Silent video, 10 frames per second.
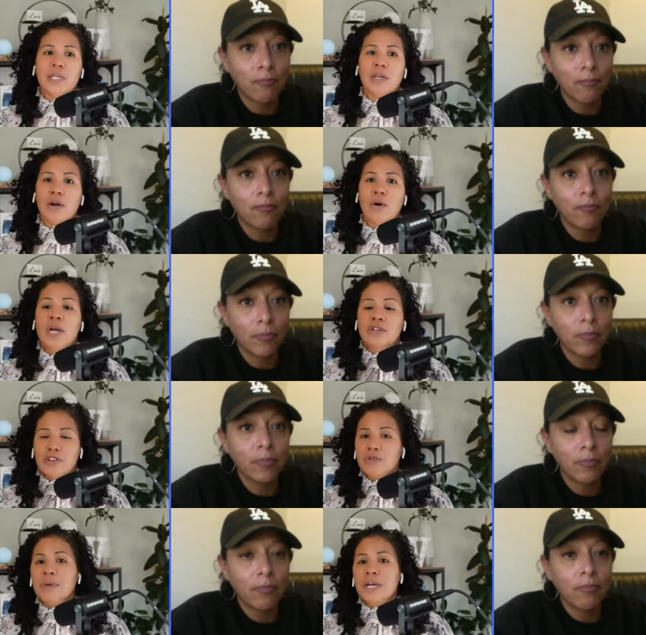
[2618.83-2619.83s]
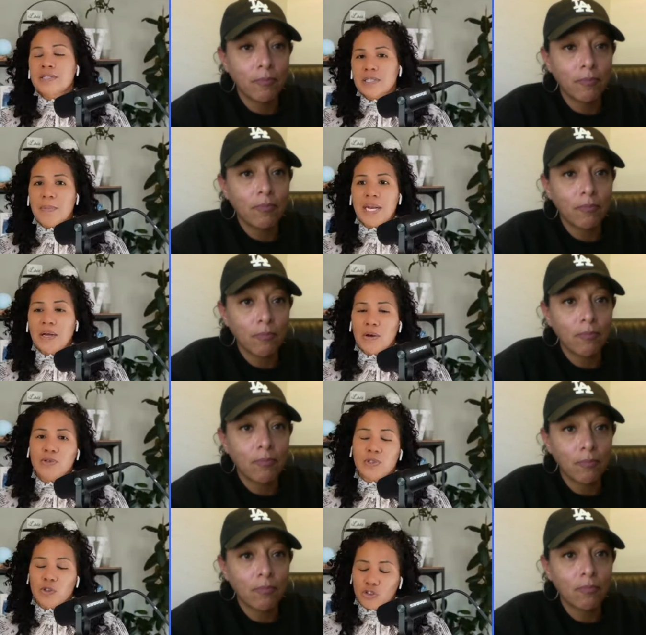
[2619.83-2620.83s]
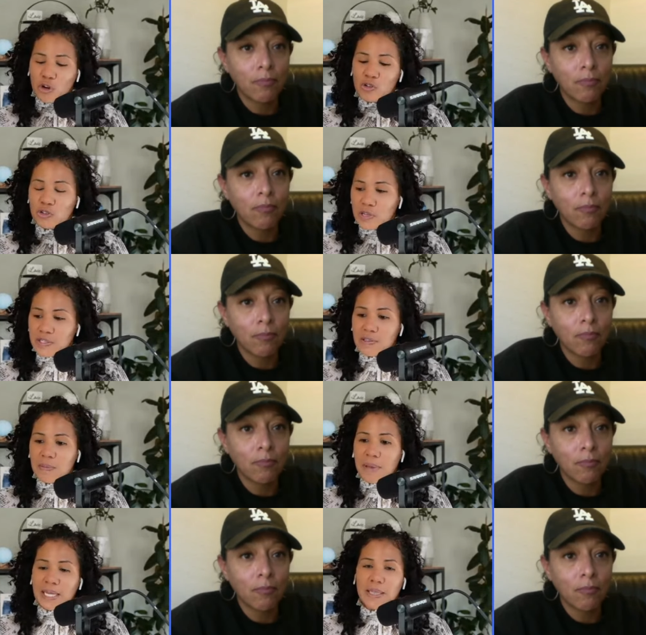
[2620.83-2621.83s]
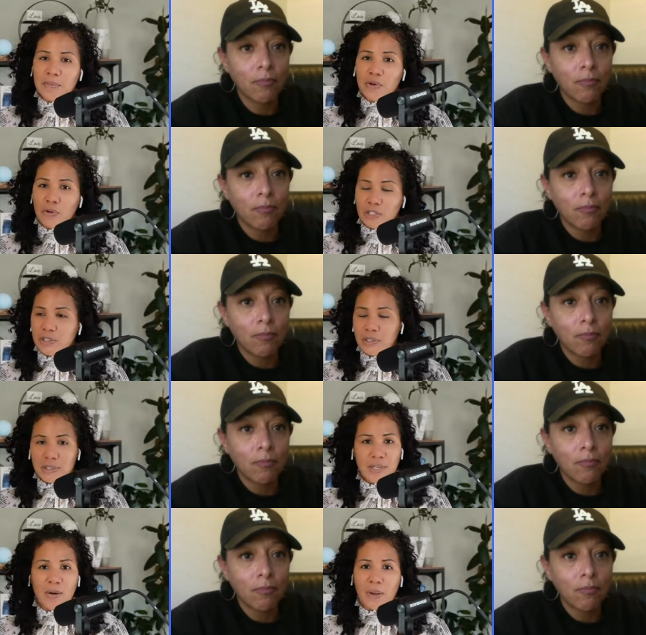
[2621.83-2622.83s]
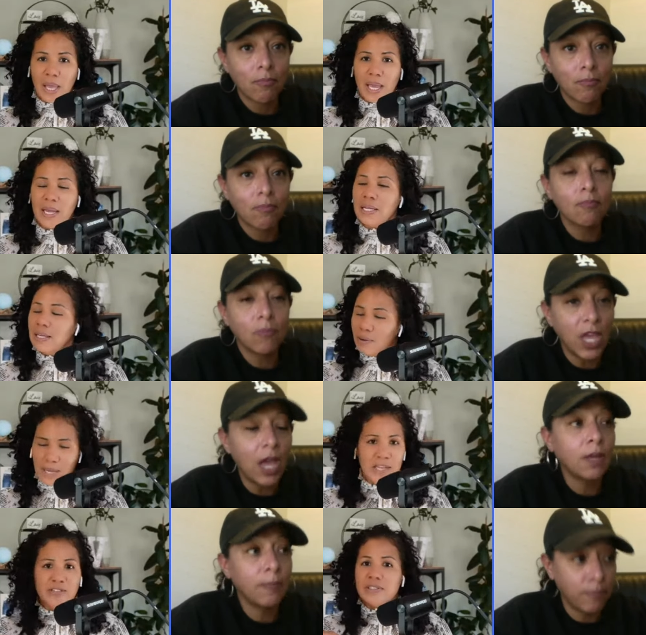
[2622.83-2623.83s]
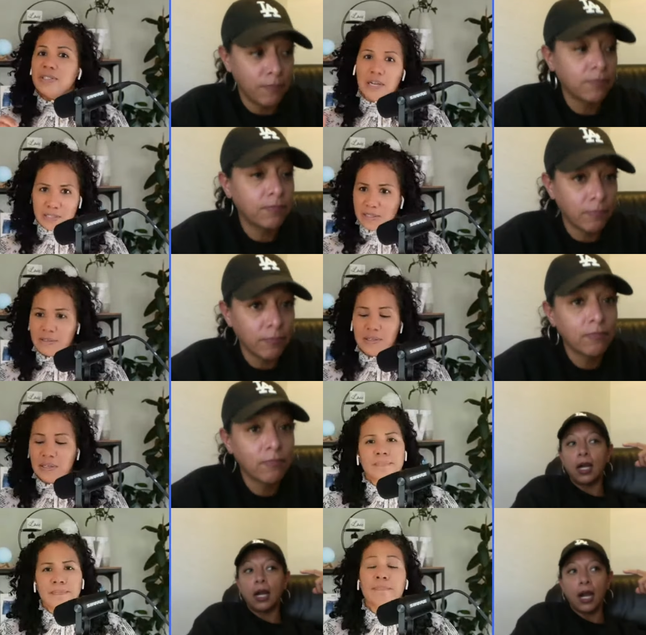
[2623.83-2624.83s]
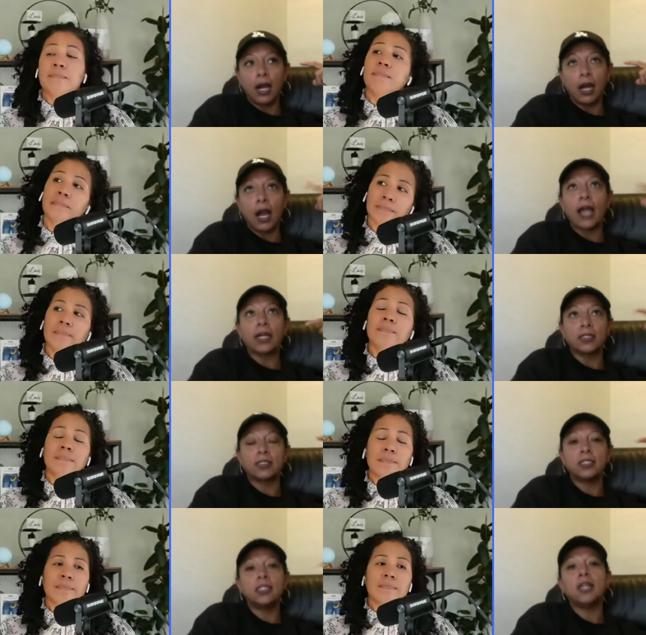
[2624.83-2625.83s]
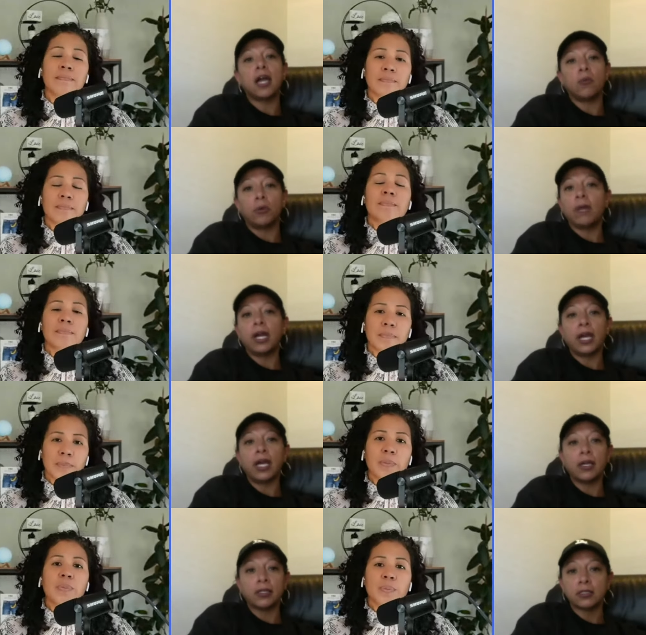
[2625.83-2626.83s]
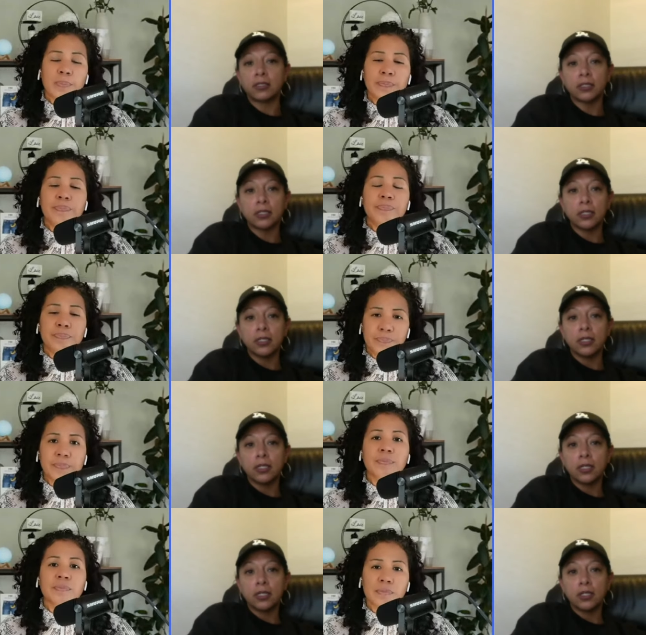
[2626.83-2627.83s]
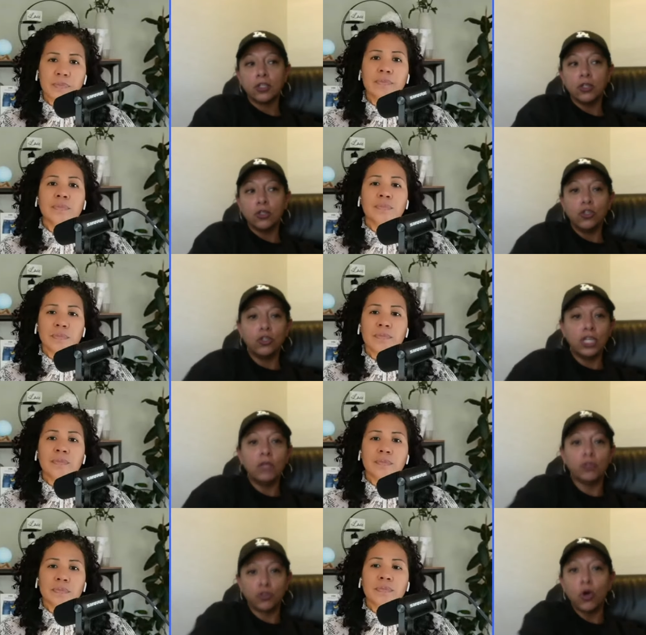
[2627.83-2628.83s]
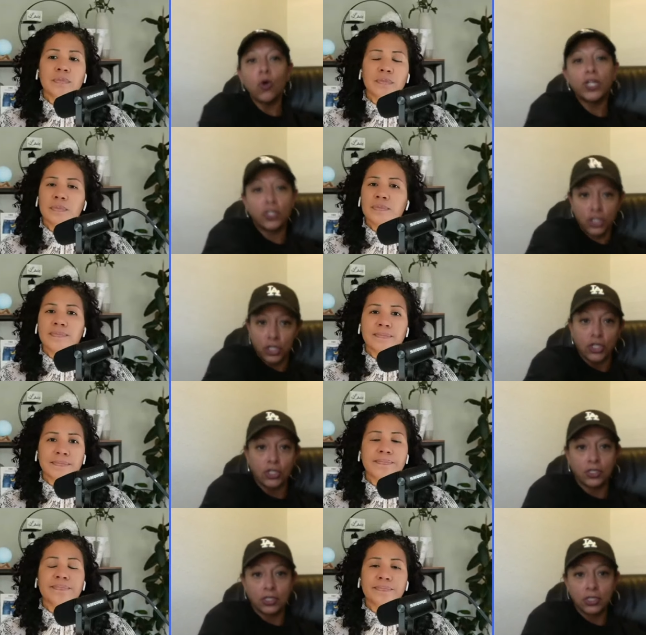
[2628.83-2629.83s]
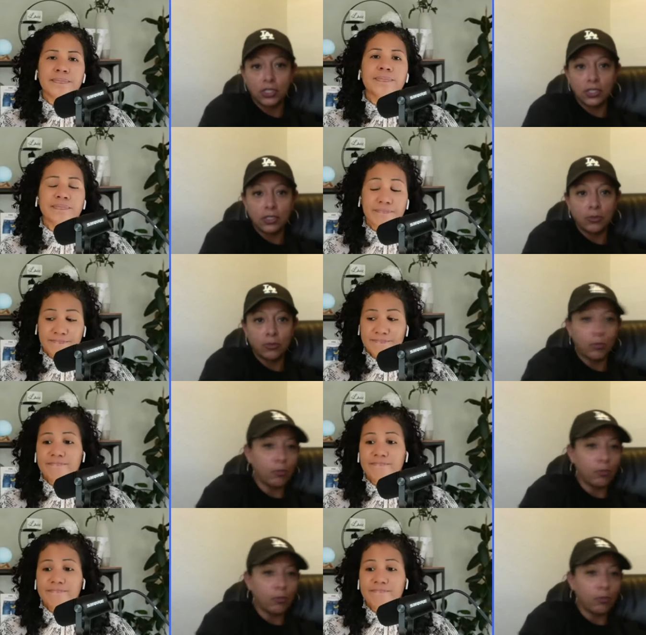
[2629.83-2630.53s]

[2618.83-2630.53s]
Speaker 1: you know just because somebody goes to church doesn't make them a christian okay yeah. it just doesn't
Speaker 2: mm-hmm. i mm. could see that with my ex mm-hmm. he was going to church mm-hmm.